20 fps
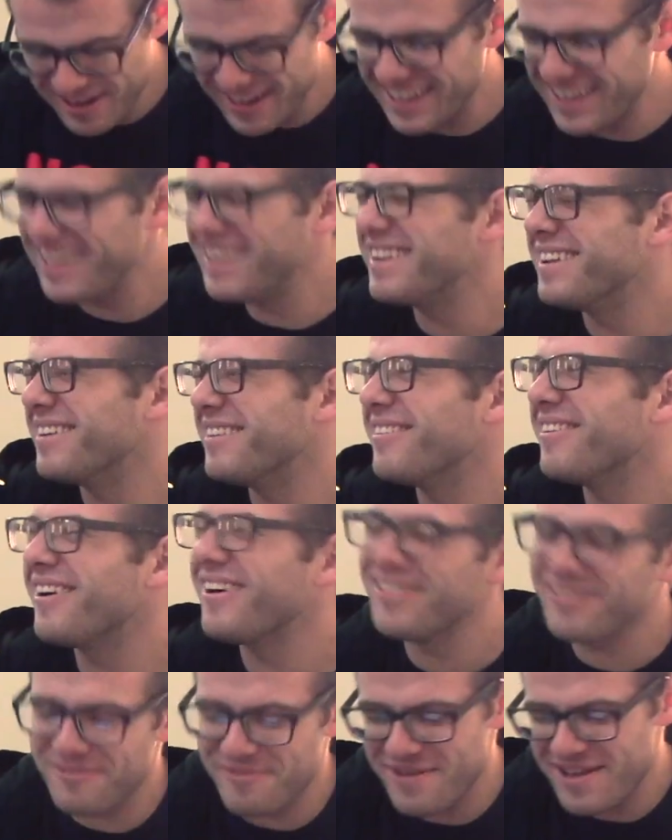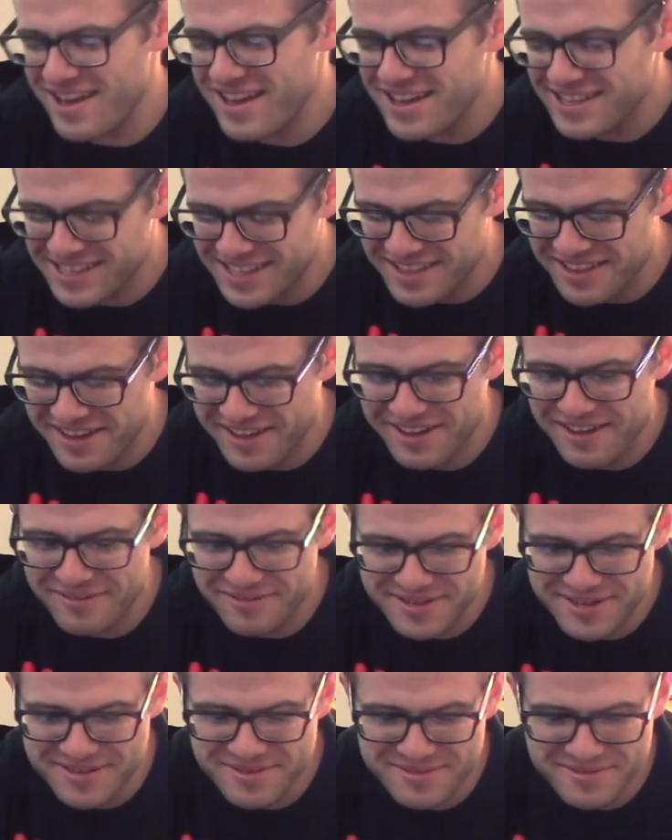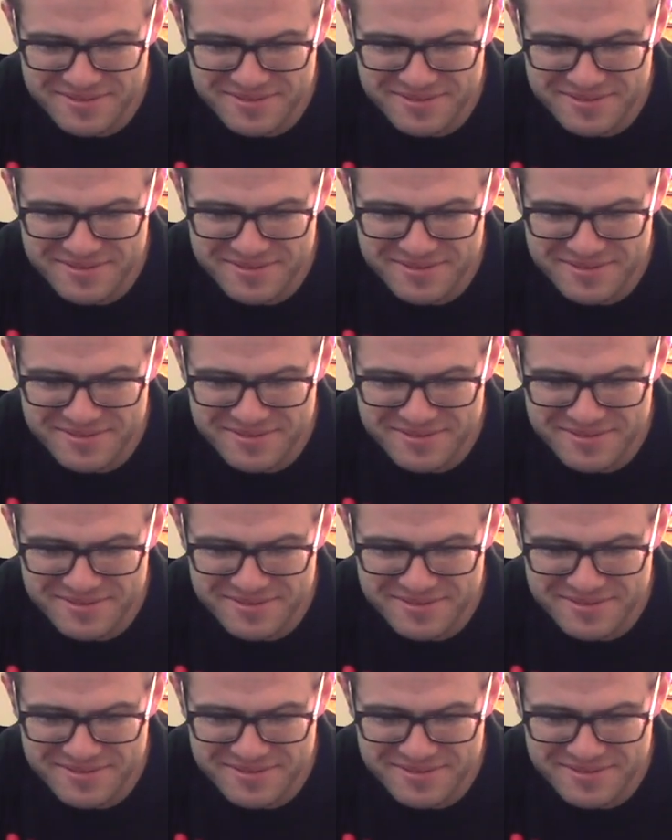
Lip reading: didn't know all the ways I loved you.